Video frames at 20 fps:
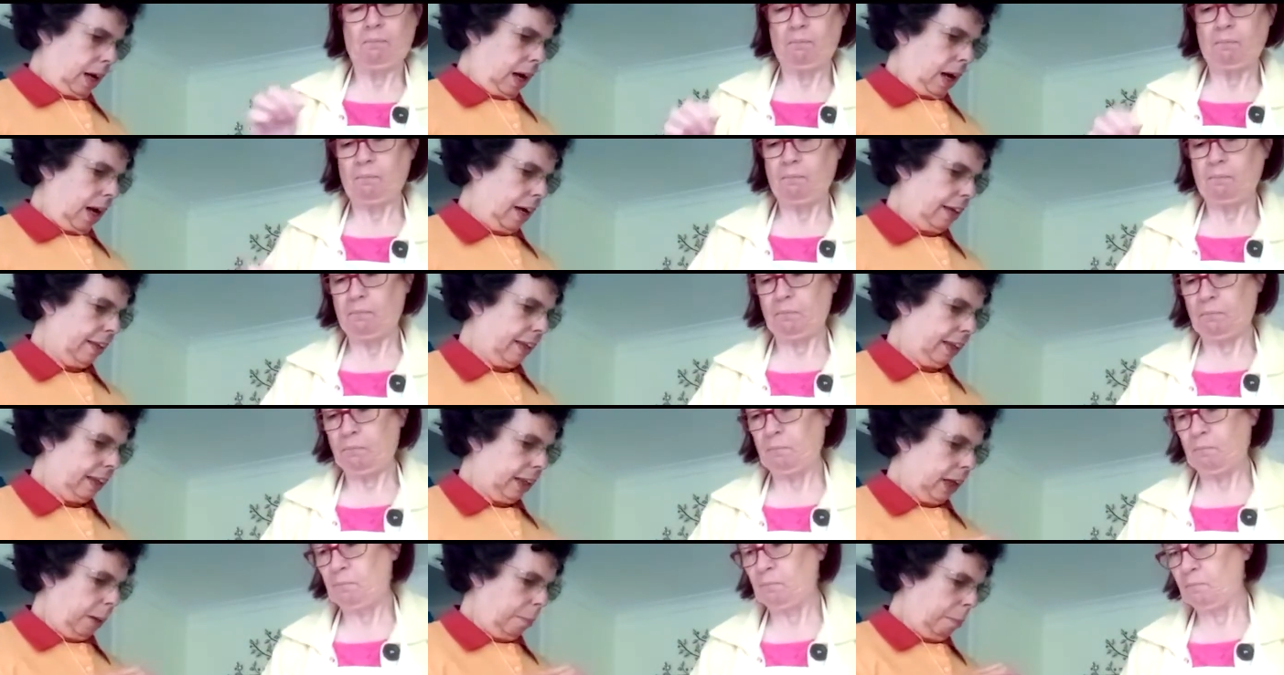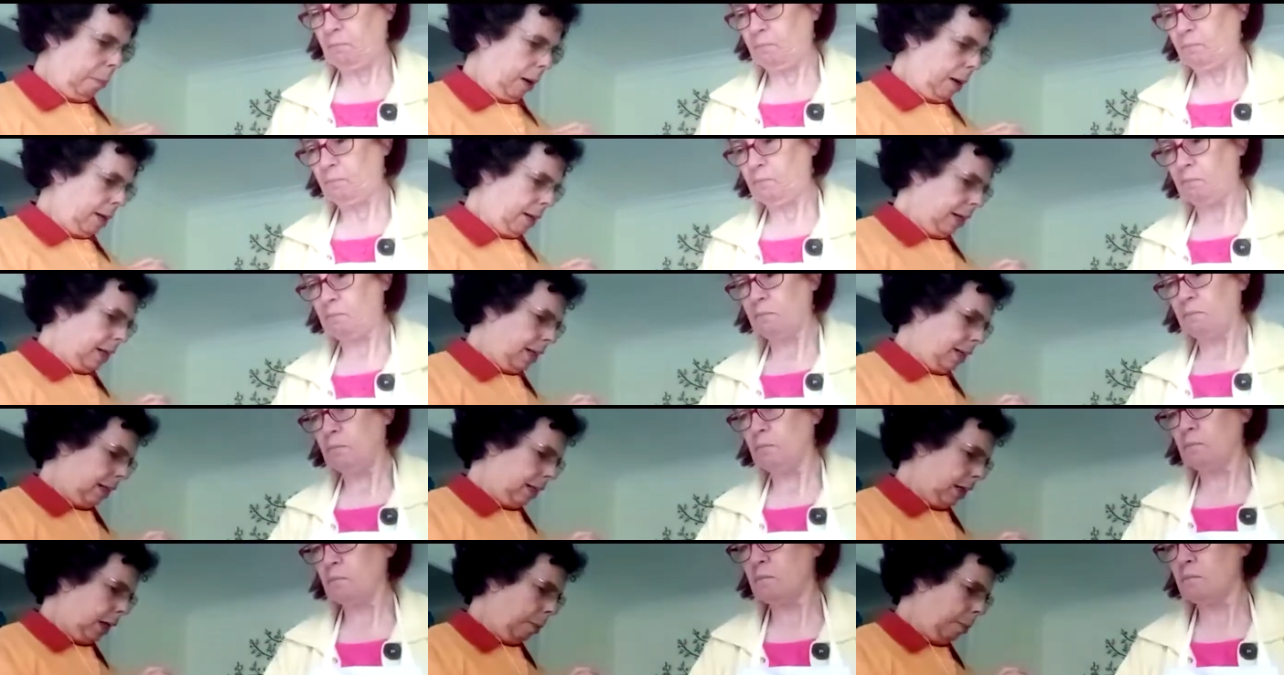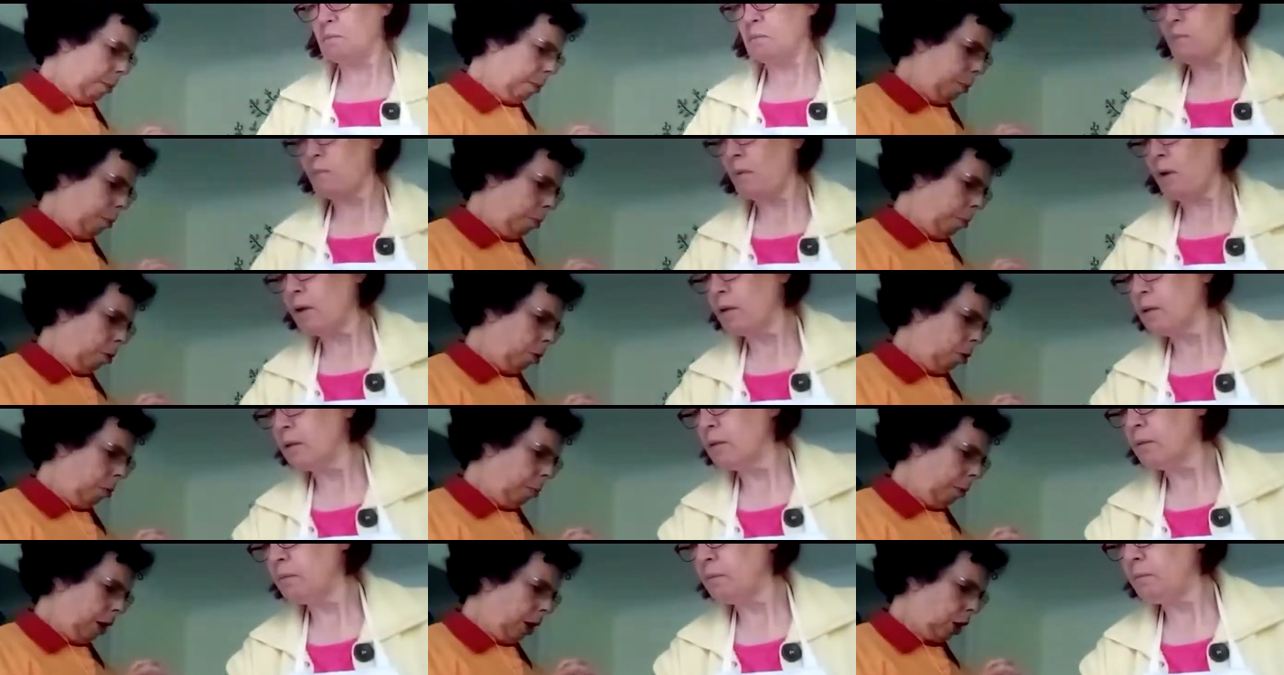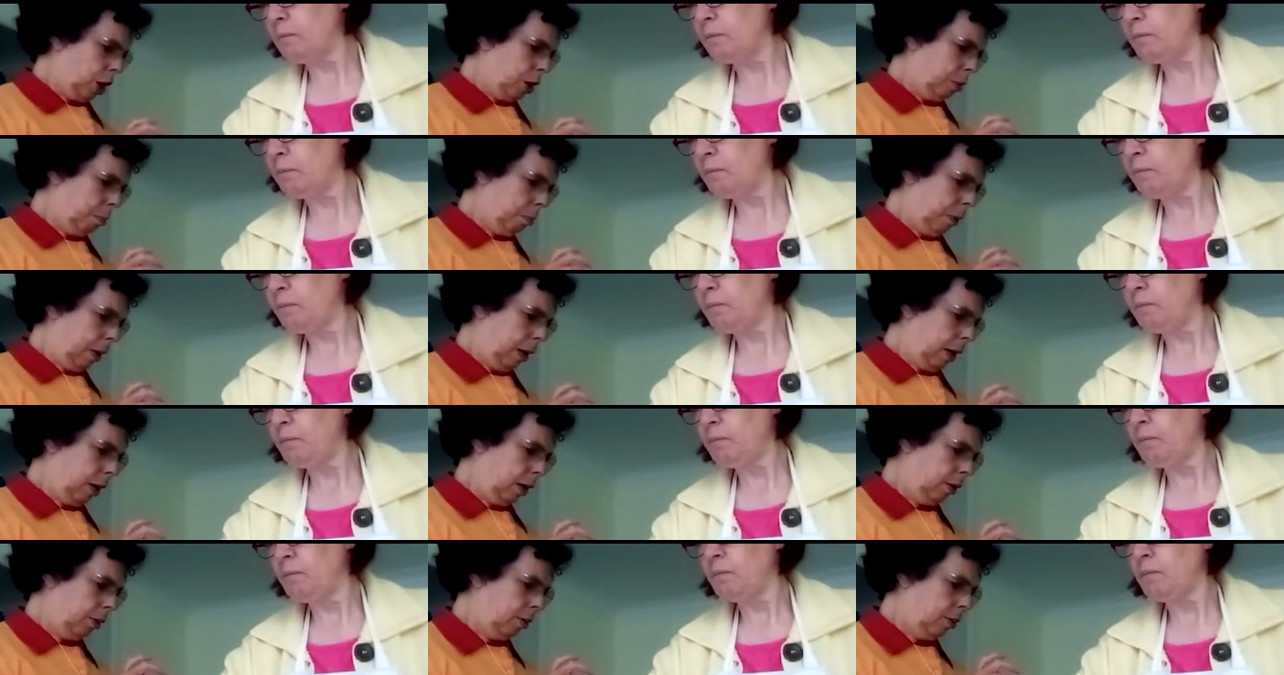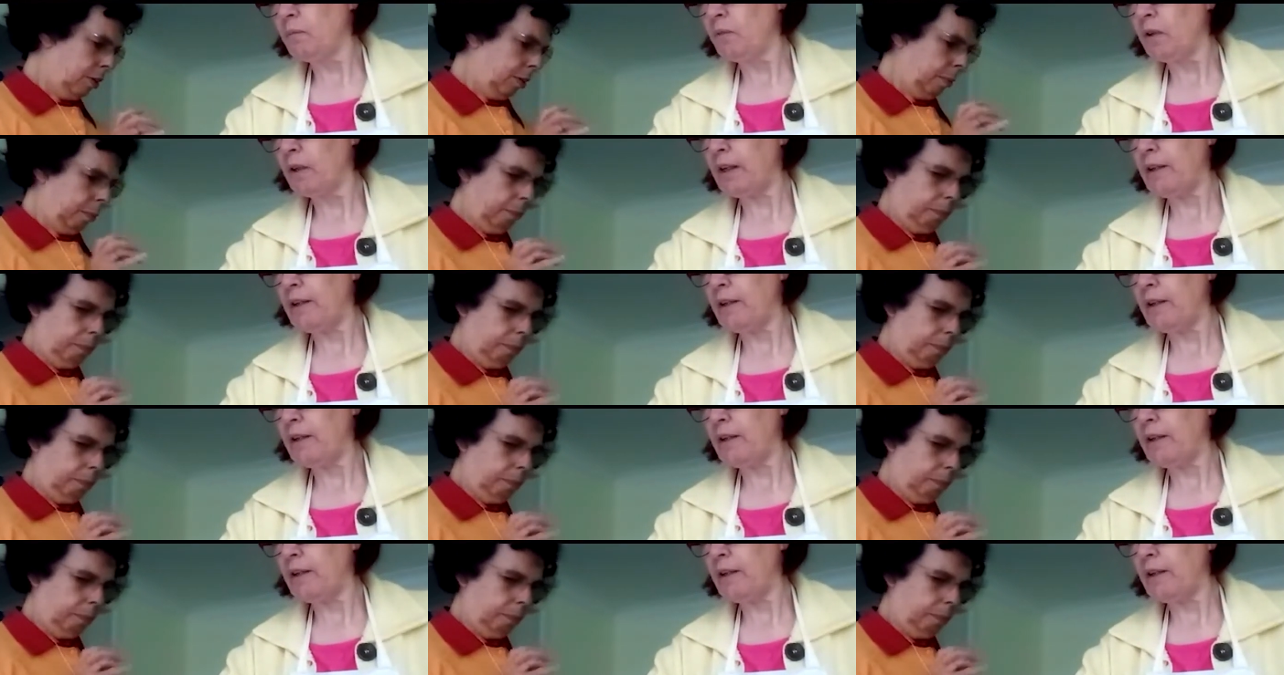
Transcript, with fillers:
Speaker 1: I think I might need a couple more marshmallows.